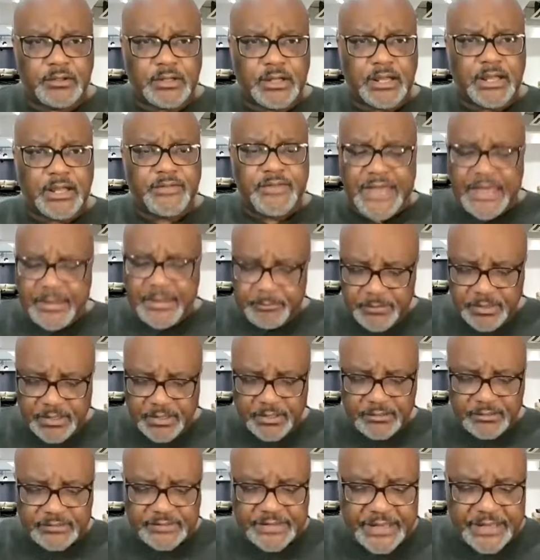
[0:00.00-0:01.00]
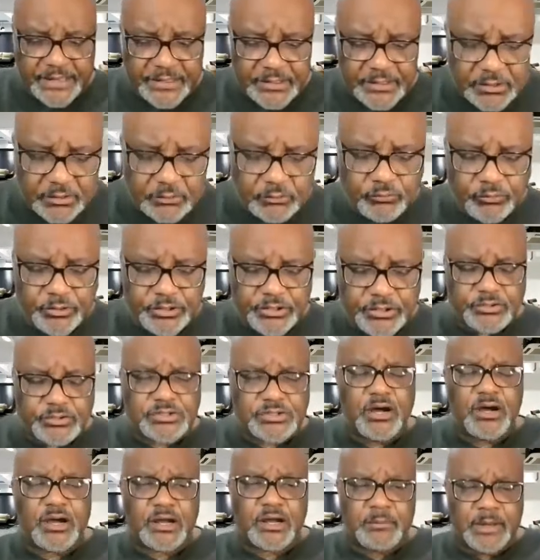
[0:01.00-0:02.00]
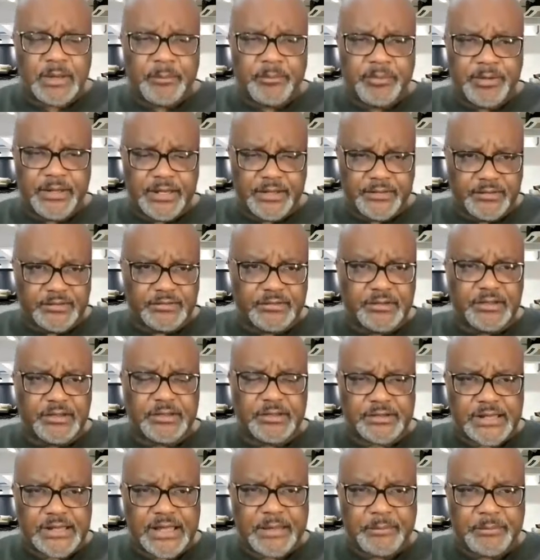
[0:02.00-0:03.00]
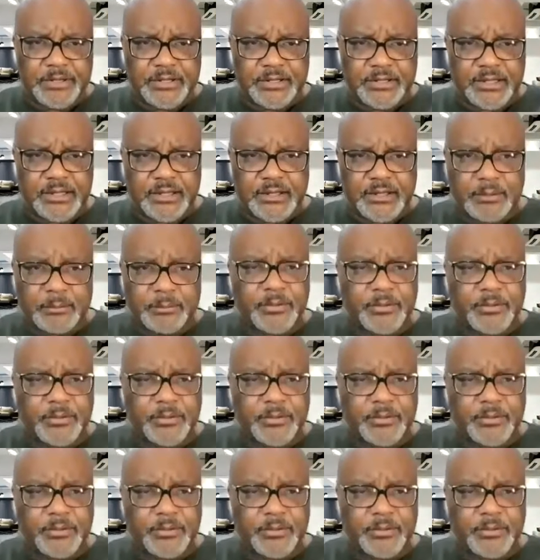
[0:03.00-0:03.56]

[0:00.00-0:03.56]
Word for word: And that means that when you're talking about playing this economic game,